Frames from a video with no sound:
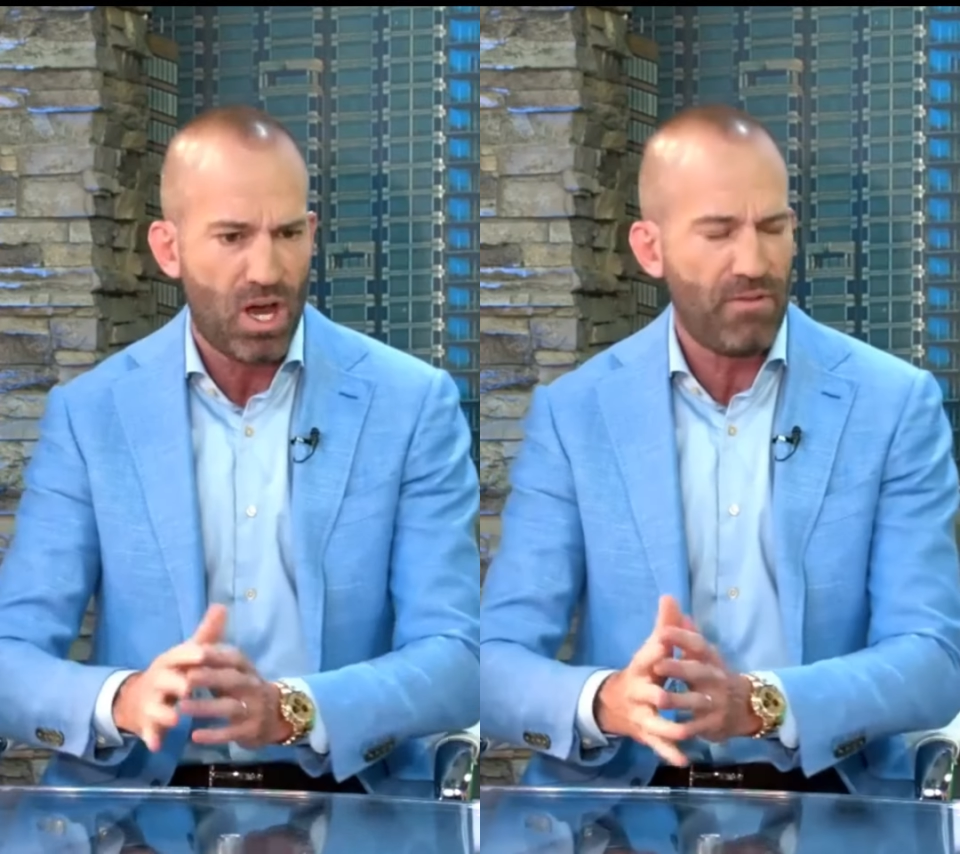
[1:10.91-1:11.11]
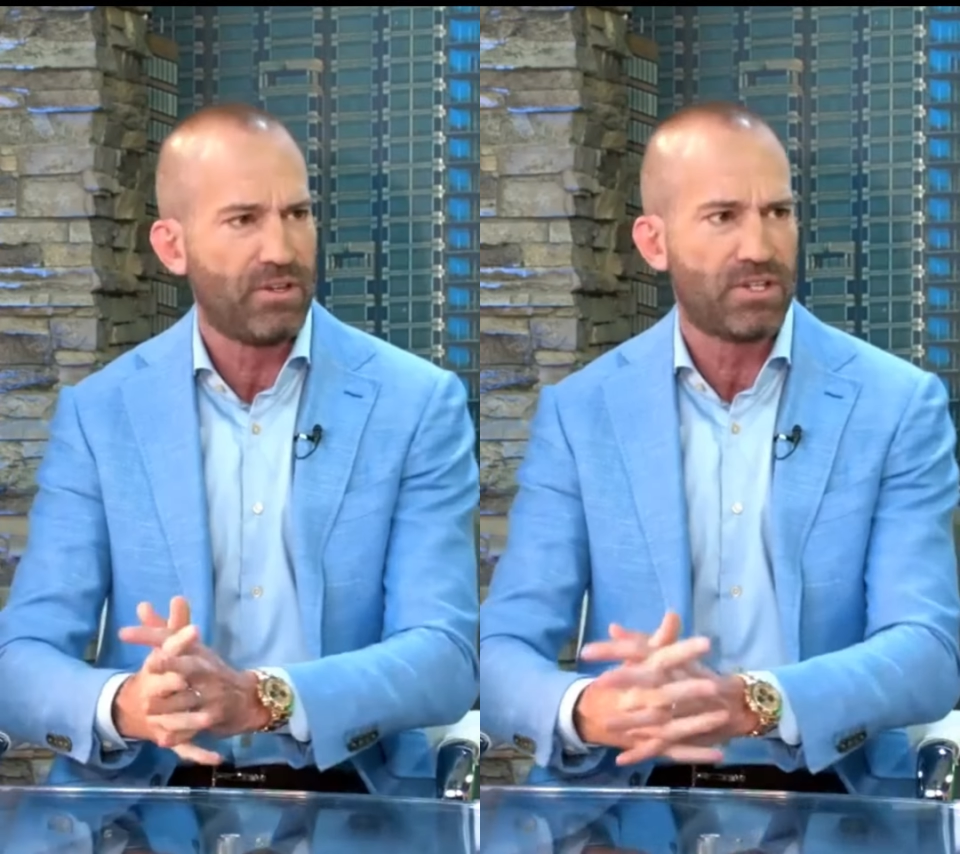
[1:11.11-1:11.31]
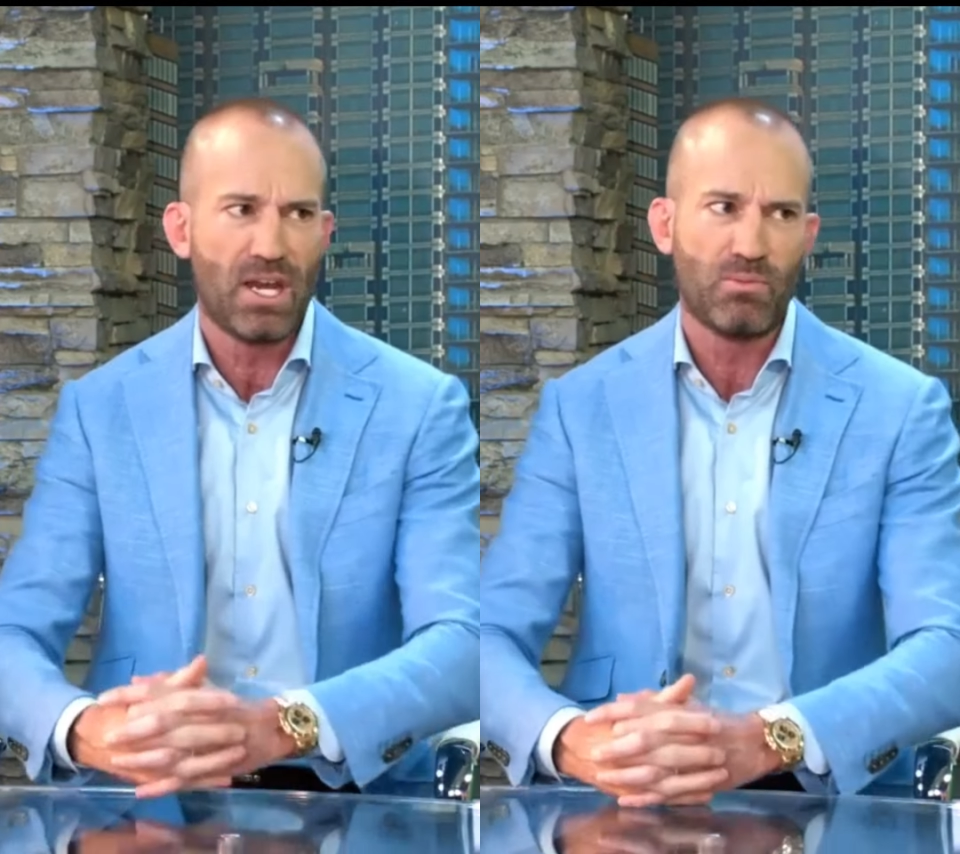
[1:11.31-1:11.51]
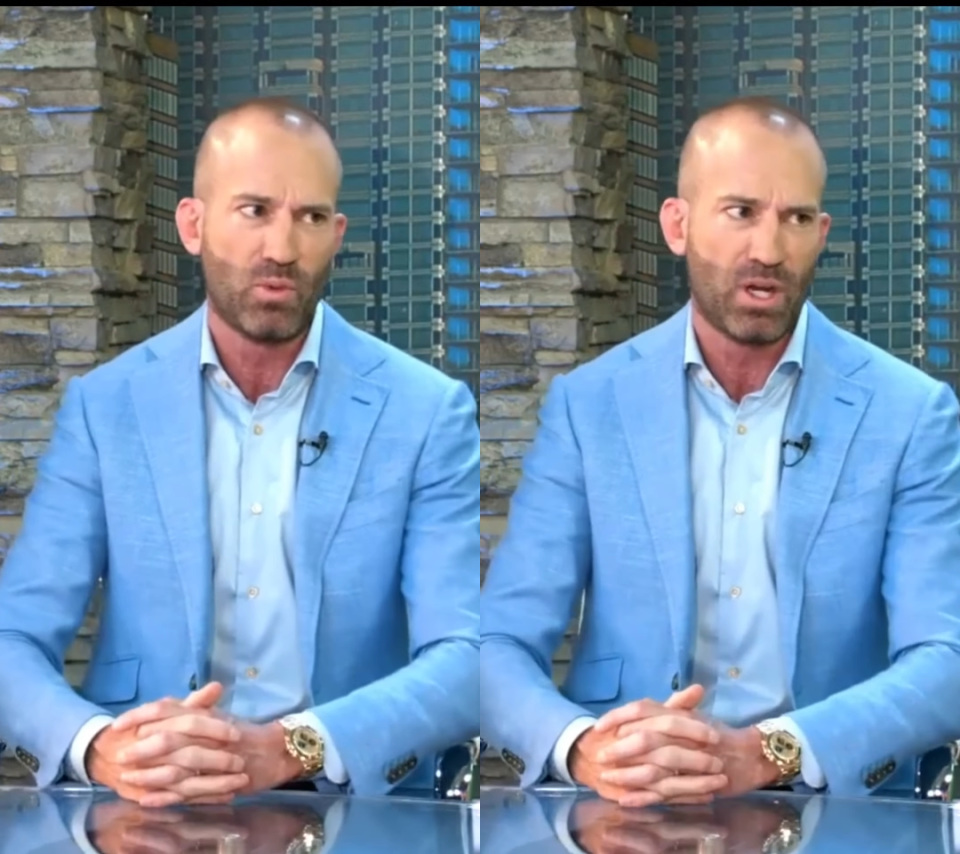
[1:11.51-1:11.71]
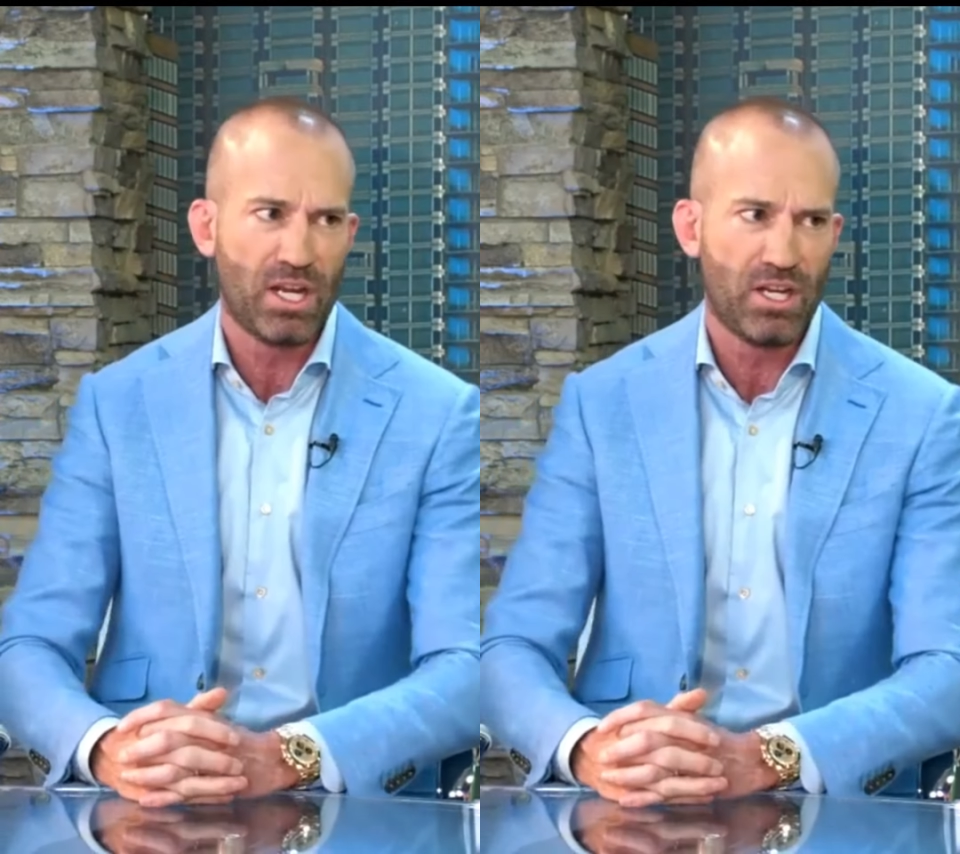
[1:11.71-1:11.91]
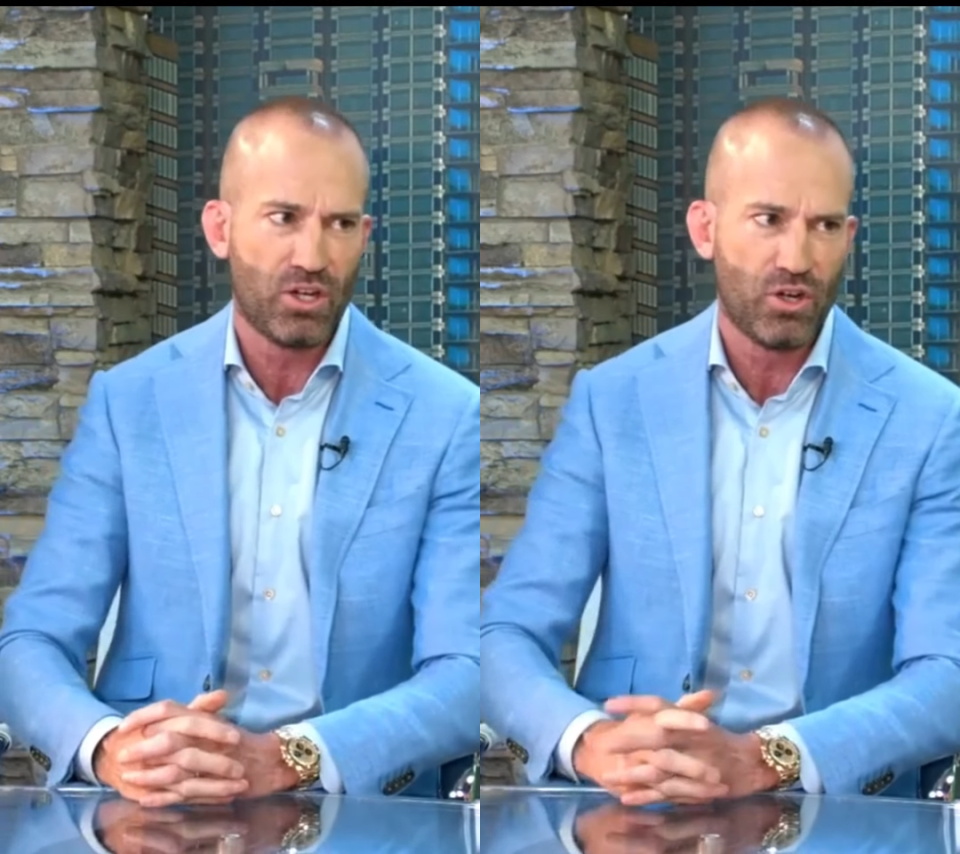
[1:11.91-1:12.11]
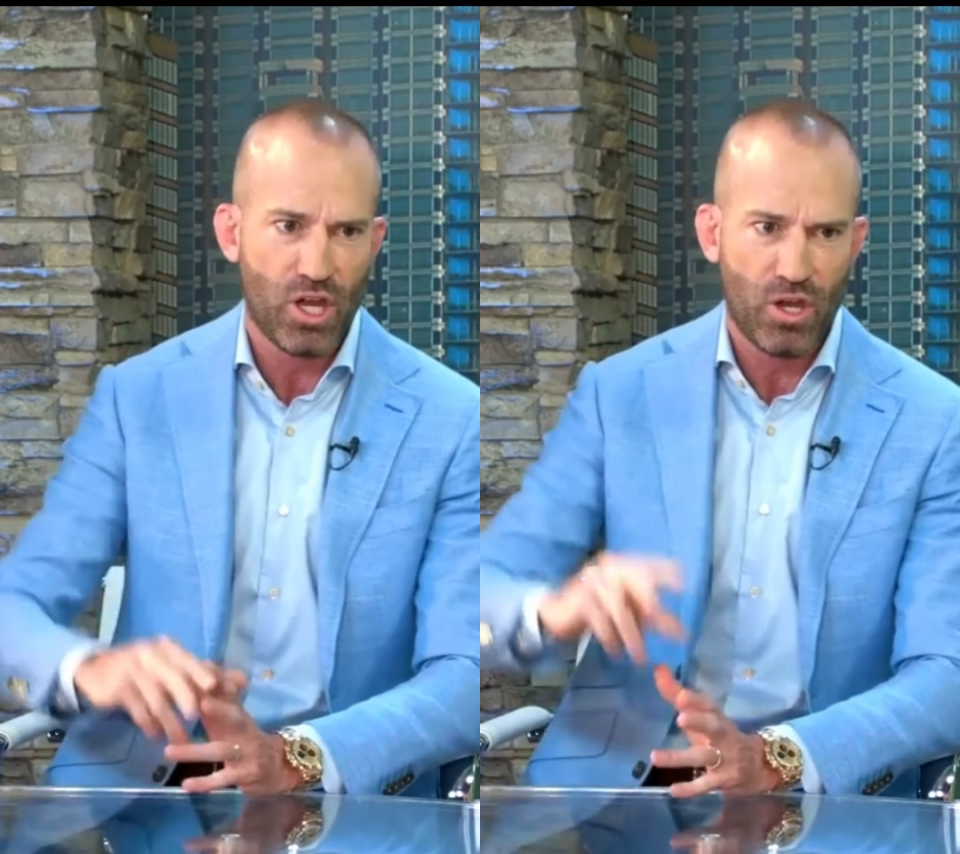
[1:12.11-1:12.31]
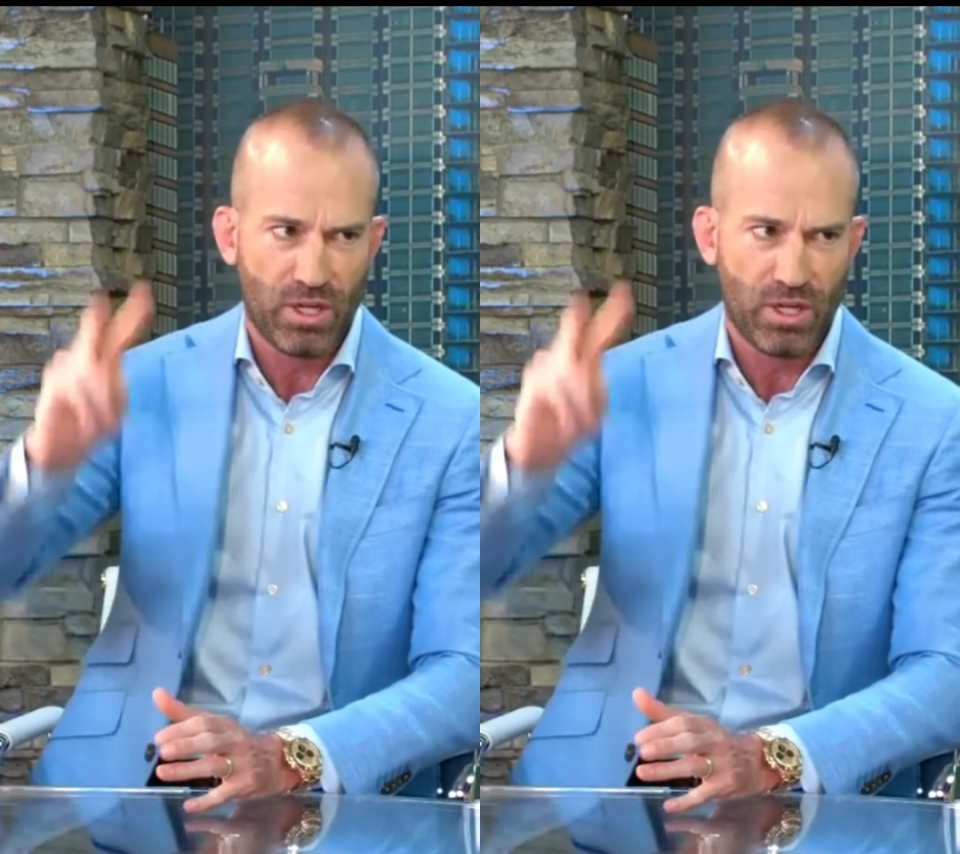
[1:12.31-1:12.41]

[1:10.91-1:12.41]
oftentimes when I hear no,